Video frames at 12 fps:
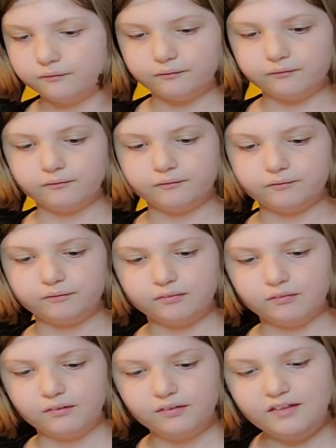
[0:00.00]

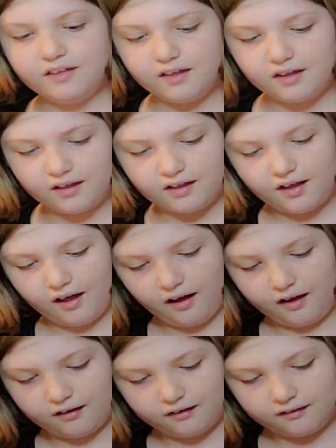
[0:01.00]

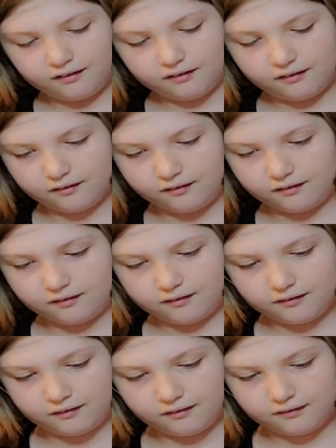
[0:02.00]

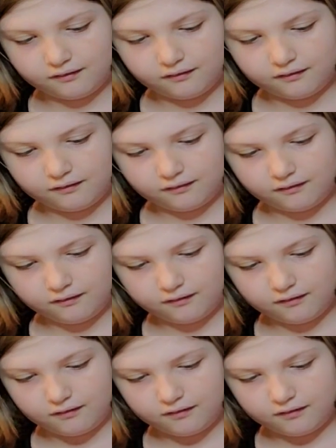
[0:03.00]
This person isn't speaking.